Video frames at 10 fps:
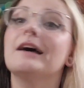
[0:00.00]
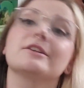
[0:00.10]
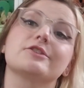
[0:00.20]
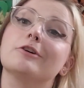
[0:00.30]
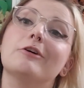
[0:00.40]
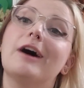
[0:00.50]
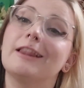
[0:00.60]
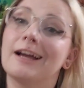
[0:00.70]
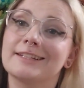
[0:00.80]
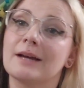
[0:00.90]
So a
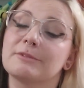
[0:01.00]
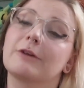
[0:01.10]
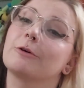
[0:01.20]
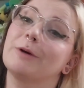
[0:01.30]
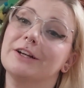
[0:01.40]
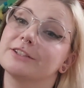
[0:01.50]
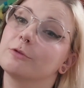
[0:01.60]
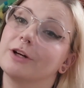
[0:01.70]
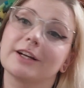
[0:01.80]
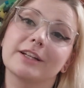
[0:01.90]
lot of times I would wear it
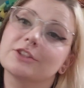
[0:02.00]
to work